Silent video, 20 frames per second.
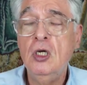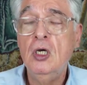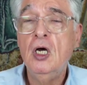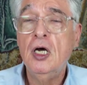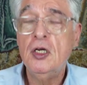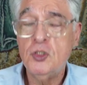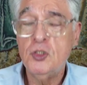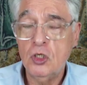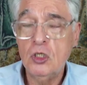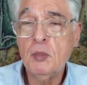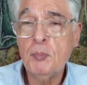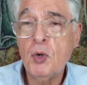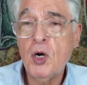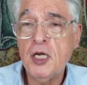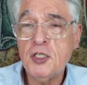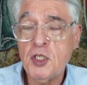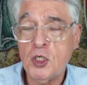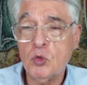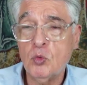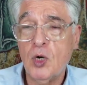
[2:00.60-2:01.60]
until the
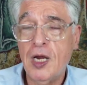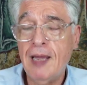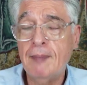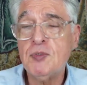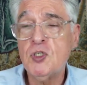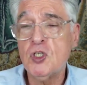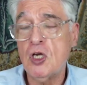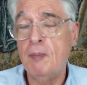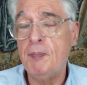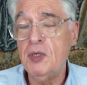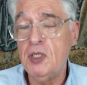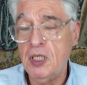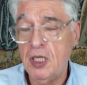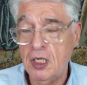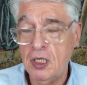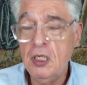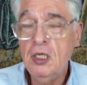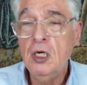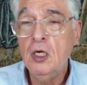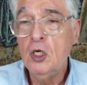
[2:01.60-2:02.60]
project wraps up, and then
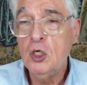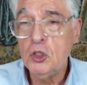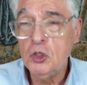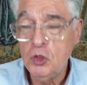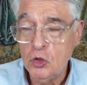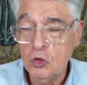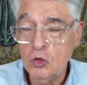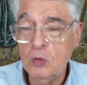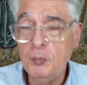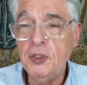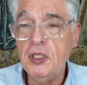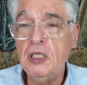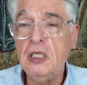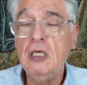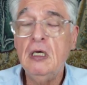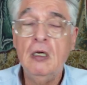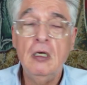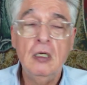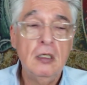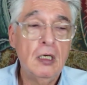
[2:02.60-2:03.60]
you'll be
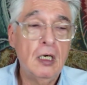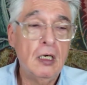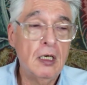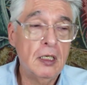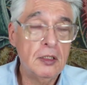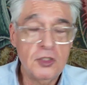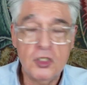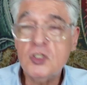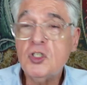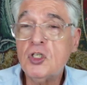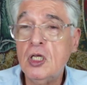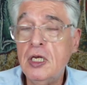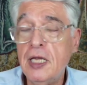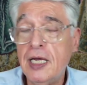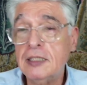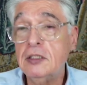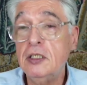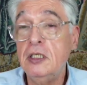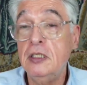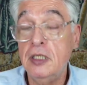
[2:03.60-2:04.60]

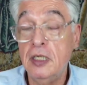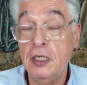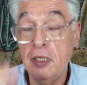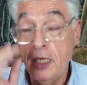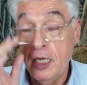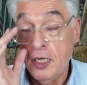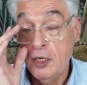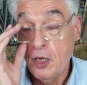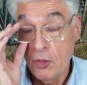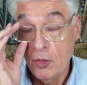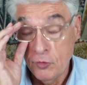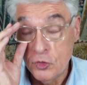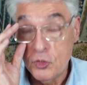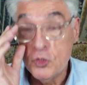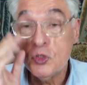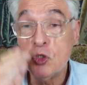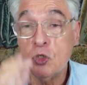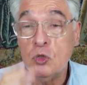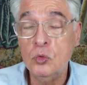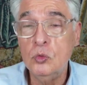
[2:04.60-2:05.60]
disconnected, and
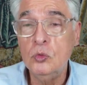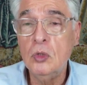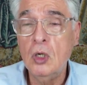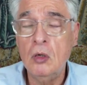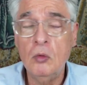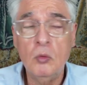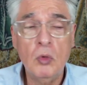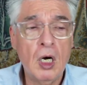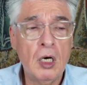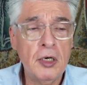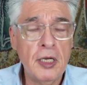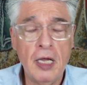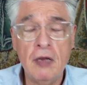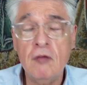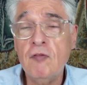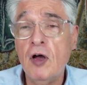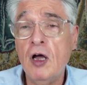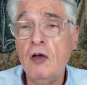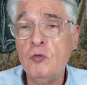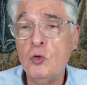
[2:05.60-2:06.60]
others who are not
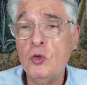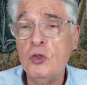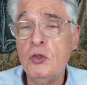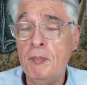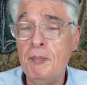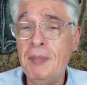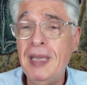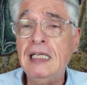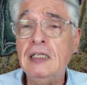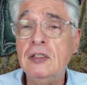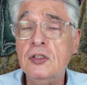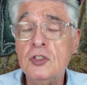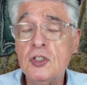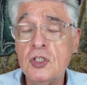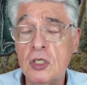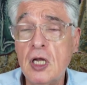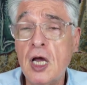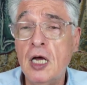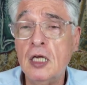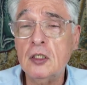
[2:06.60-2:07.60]
involved with the maintenance
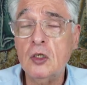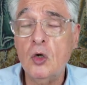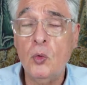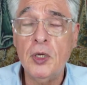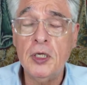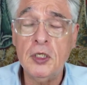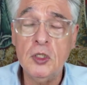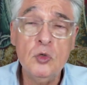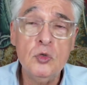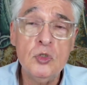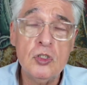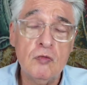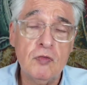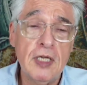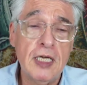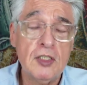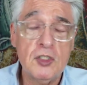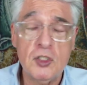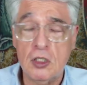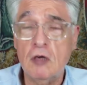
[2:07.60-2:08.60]
and ongoing use of
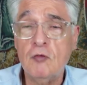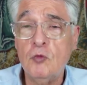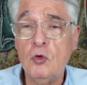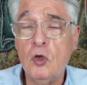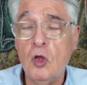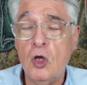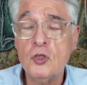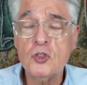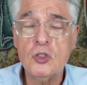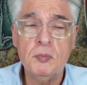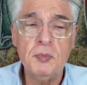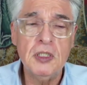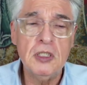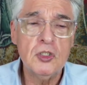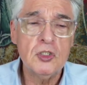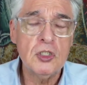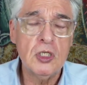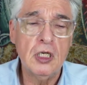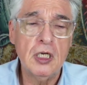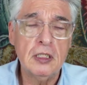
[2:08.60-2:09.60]
that stuff will also be
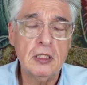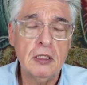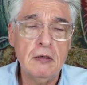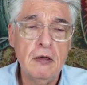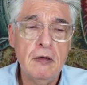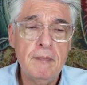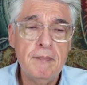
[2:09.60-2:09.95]
disconnected.